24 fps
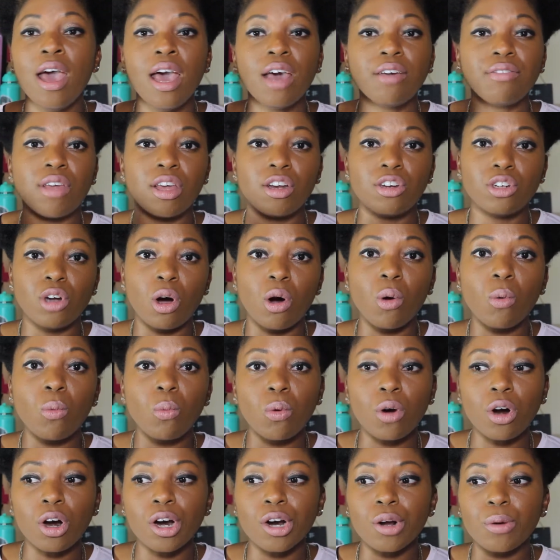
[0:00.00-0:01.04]
If they don't
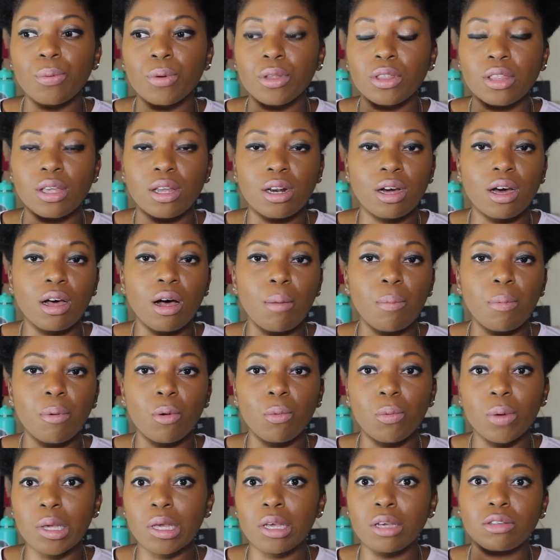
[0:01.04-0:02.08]
work within a couple
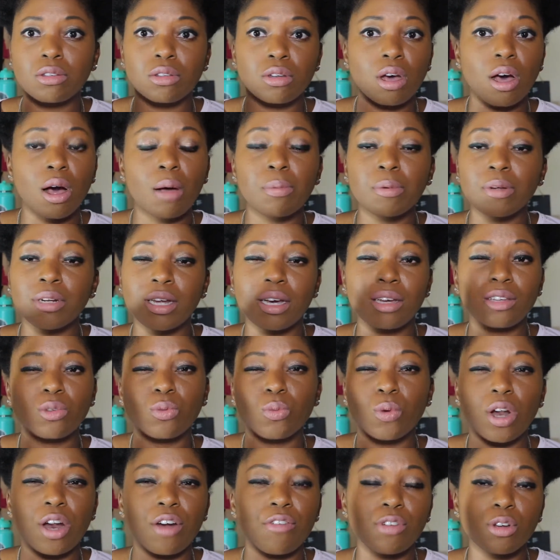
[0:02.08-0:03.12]
weeks, a couple of days,
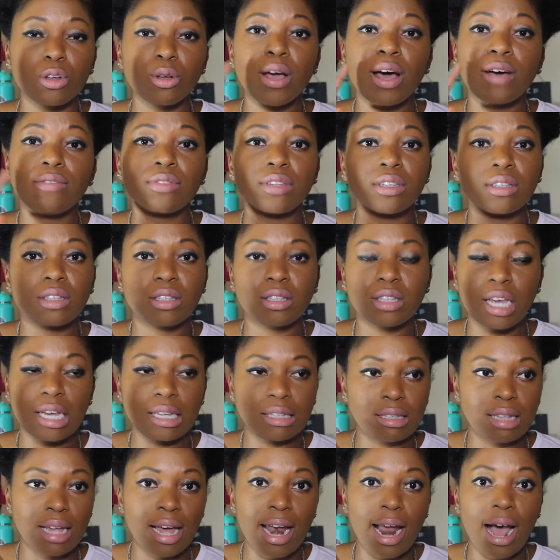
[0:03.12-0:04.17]
whatever, you have to
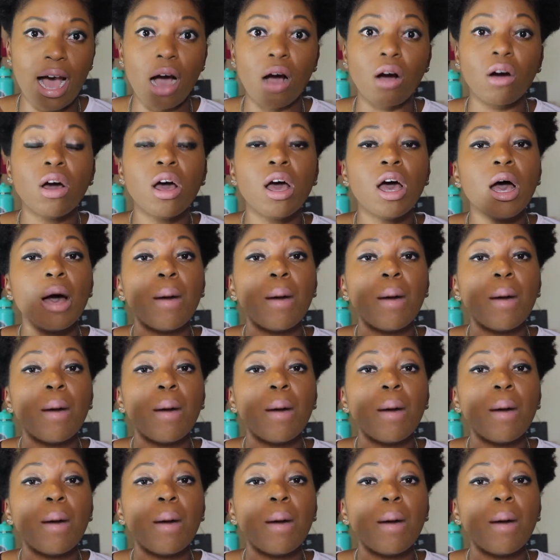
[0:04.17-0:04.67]
test that out.